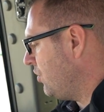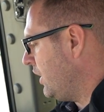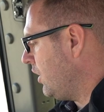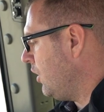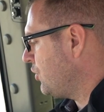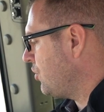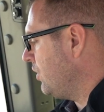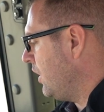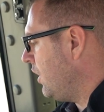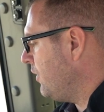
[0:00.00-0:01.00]
turn that on,
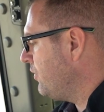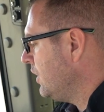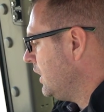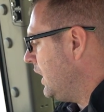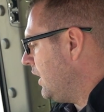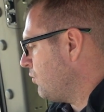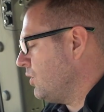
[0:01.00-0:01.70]
turn that off. Uh,